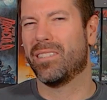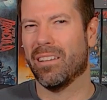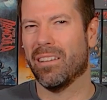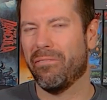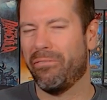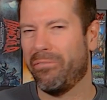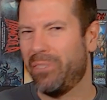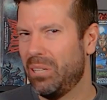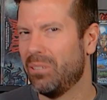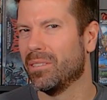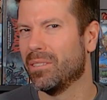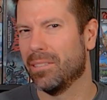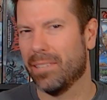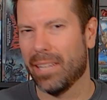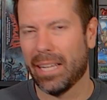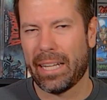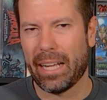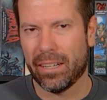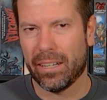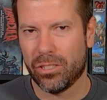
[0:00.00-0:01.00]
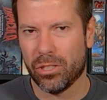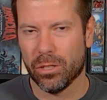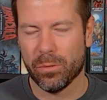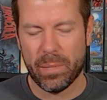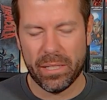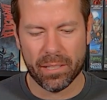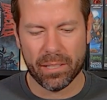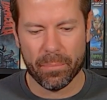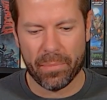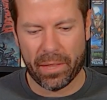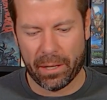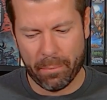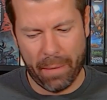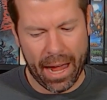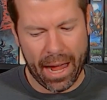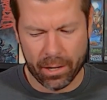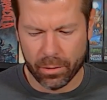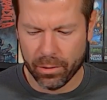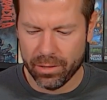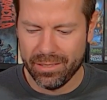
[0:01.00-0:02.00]
that feels like it should be something
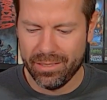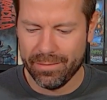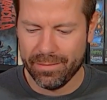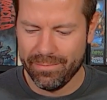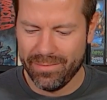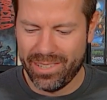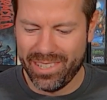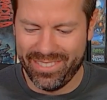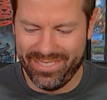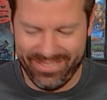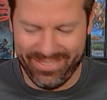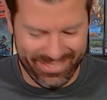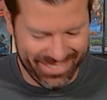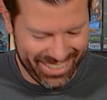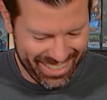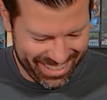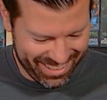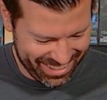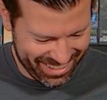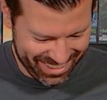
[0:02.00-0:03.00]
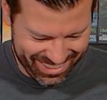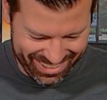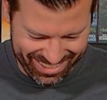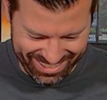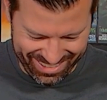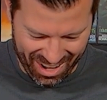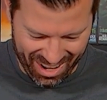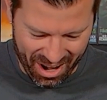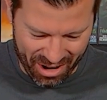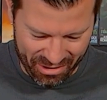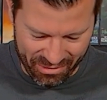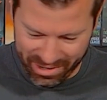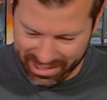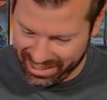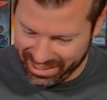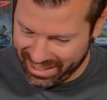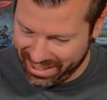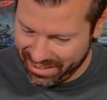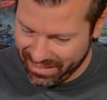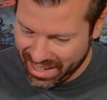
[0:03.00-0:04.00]
backwards. It's not
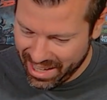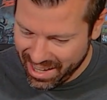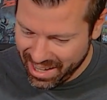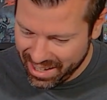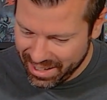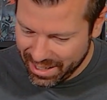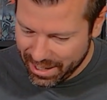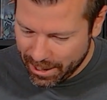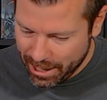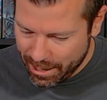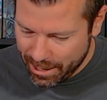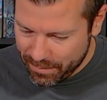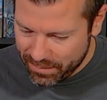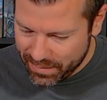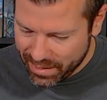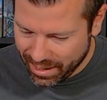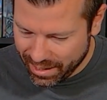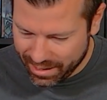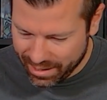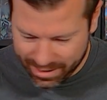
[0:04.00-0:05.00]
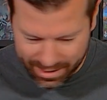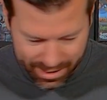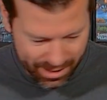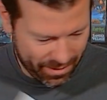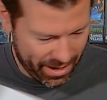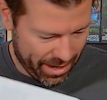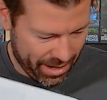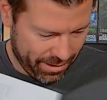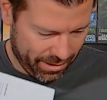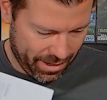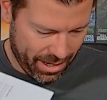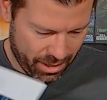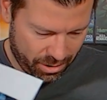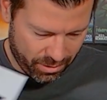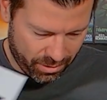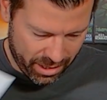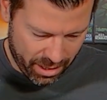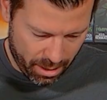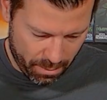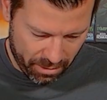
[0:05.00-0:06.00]
really. All right,
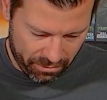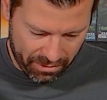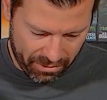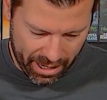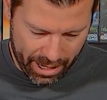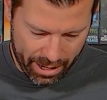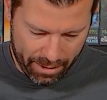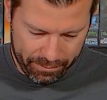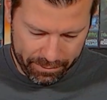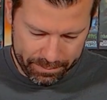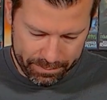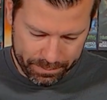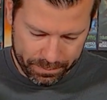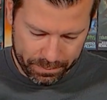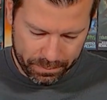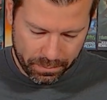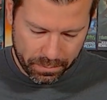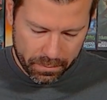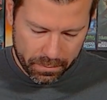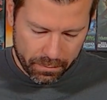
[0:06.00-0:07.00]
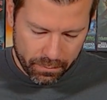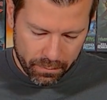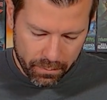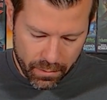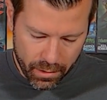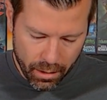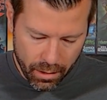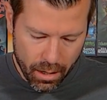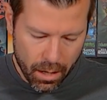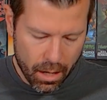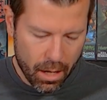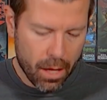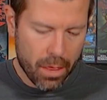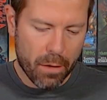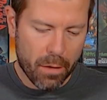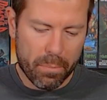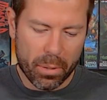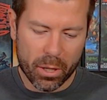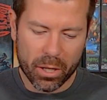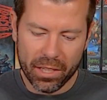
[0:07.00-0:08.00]
entry number 5.
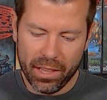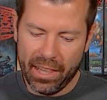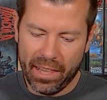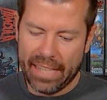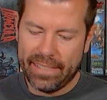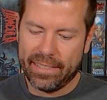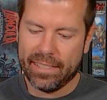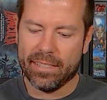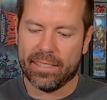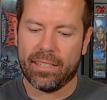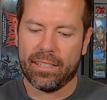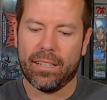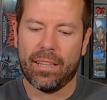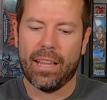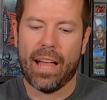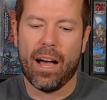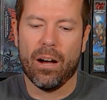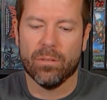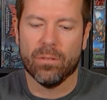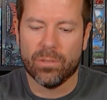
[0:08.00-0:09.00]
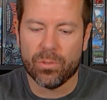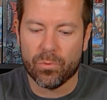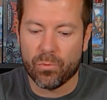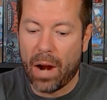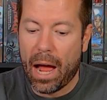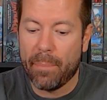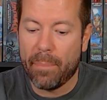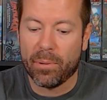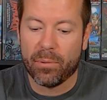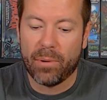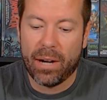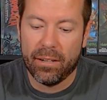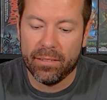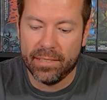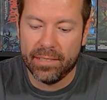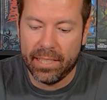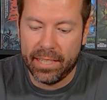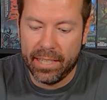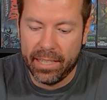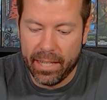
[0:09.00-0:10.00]
The pearlescent clouds wrap around
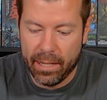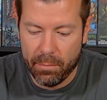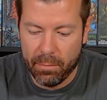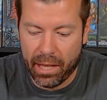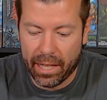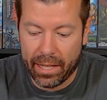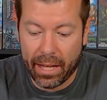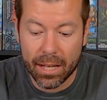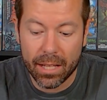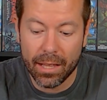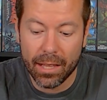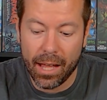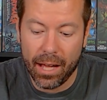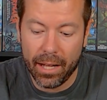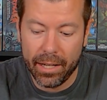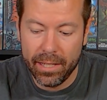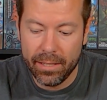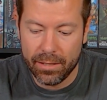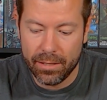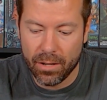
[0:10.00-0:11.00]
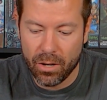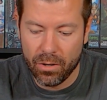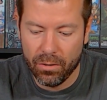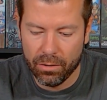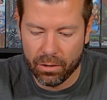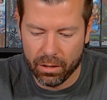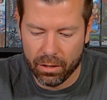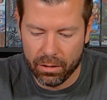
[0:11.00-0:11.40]
Zinedeb like a gaudy snow